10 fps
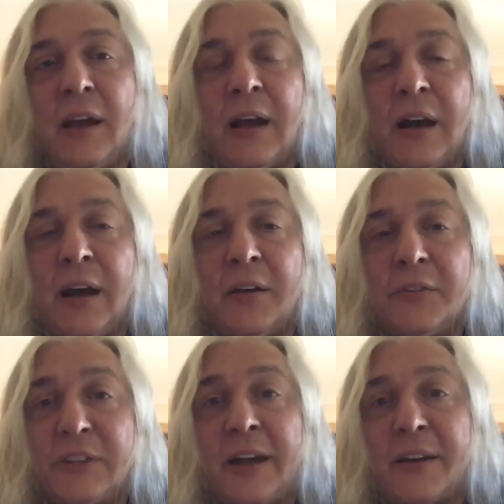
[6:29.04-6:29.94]
uh,
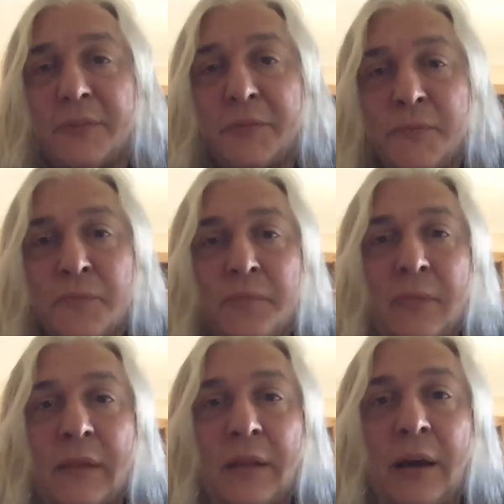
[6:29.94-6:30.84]
stack.
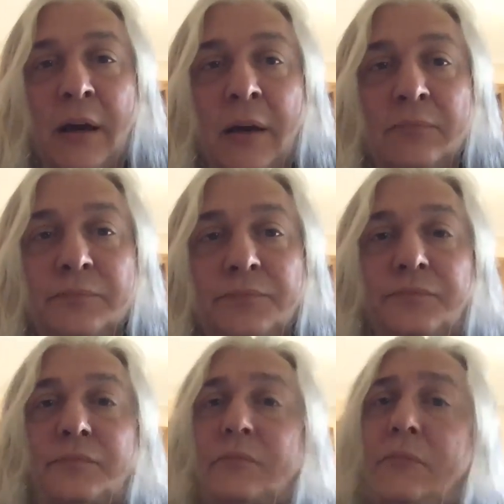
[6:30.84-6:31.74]
Um,
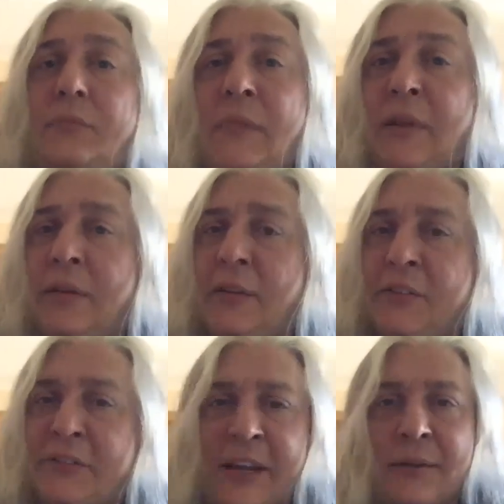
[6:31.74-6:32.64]

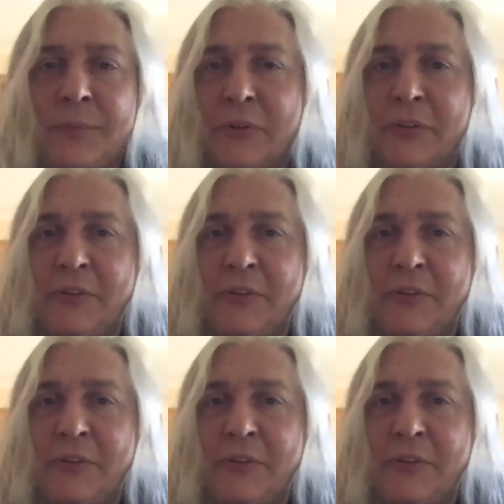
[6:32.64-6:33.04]
the second book, The